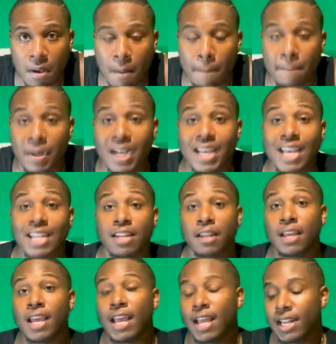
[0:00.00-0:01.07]
But
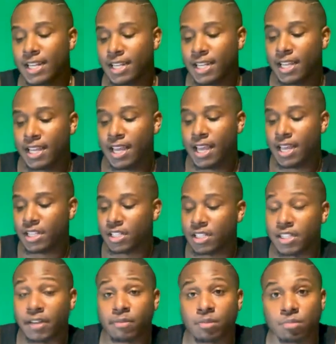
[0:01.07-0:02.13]
it's a
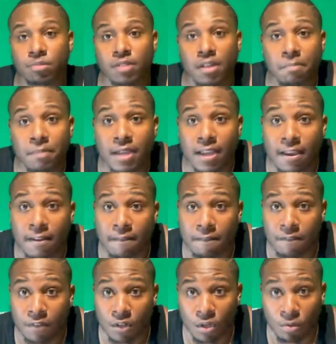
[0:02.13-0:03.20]
difference between being
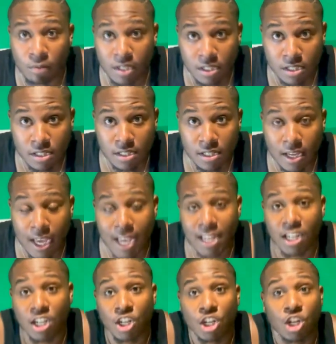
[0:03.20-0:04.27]
influenced in
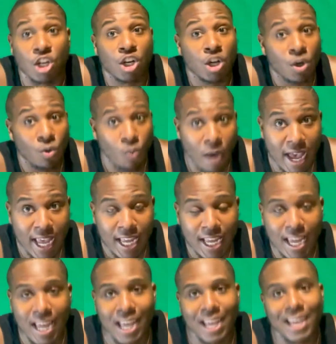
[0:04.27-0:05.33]
a good way
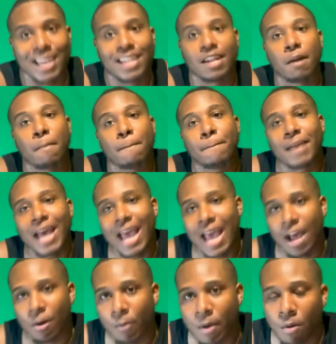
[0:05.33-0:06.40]
and in a
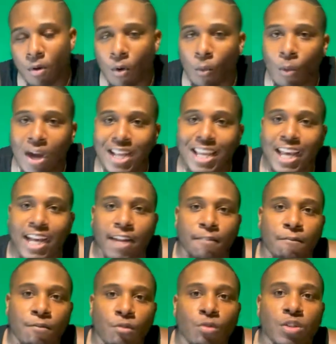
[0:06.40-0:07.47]
bad way. What kind of
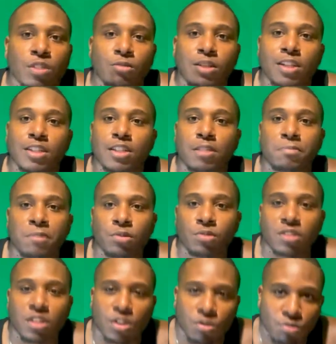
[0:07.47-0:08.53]
influence does this
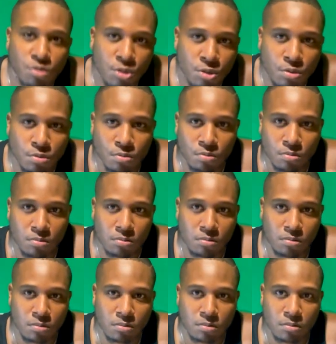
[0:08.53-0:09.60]
music do to you?
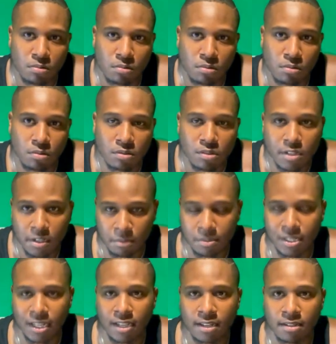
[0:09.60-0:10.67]
You see what I'm
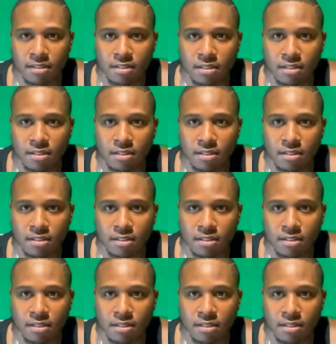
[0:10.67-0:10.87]
saying?